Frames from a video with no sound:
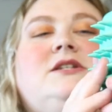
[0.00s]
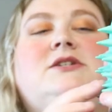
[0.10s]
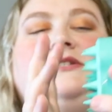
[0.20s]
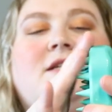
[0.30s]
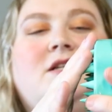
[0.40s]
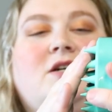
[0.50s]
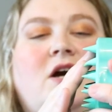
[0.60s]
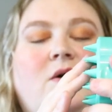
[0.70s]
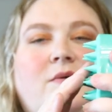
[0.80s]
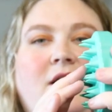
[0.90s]
little
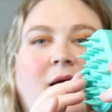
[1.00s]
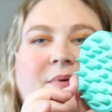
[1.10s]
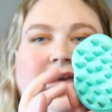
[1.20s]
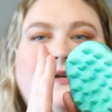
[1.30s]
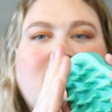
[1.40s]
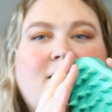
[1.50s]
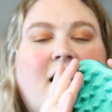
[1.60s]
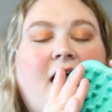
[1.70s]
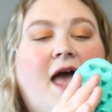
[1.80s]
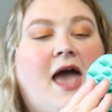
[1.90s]
silicone nubbies
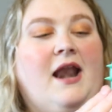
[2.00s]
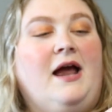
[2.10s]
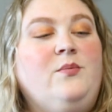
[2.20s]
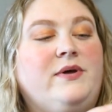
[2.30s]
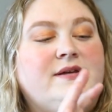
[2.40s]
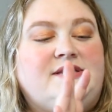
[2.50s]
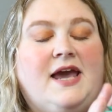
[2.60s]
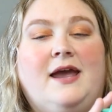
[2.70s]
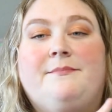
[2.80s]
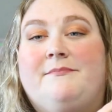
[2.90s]
and I will
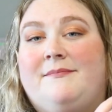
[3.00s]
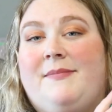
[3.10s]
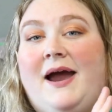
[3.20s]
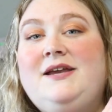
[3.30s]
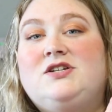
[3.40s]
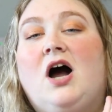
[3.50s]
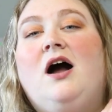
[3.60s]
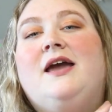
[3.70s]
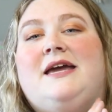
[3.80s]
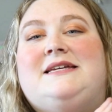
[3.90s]
say my
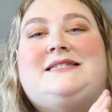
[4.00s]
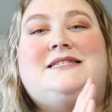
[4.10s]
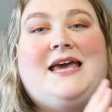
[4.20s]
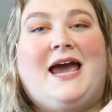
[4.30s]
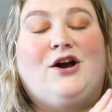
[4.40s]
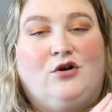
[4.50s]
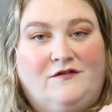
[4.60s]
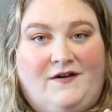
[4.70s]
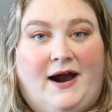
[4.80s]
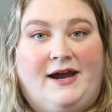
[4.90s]
dog is
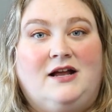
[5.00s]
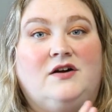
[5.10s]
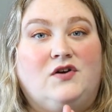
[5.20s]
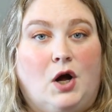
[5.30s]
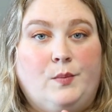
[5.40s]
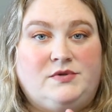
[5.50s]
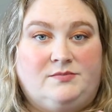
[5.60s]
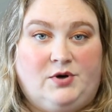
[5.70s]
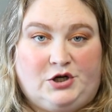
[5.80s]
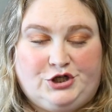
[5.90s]
terrified of combs
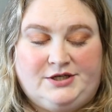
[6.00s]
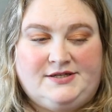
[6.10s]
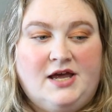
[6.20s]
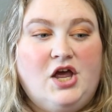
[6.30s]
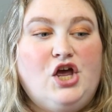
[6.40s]
and brushes.